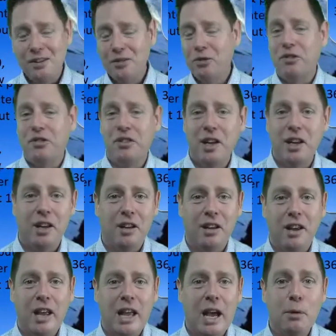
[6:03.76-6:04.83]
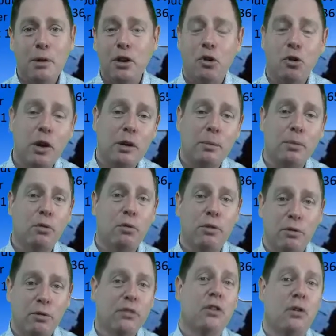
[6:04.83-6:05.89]
and you'll see how incredible
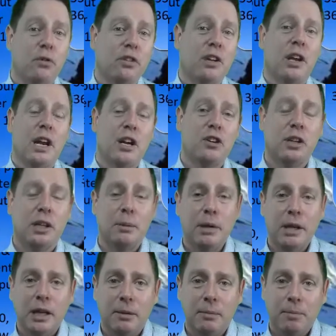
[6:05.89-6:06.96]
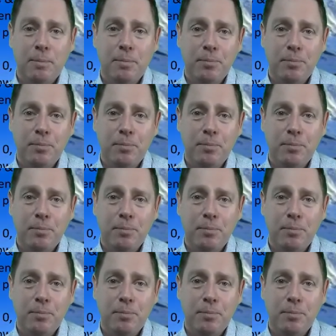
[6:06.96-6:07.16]
the results can actually be.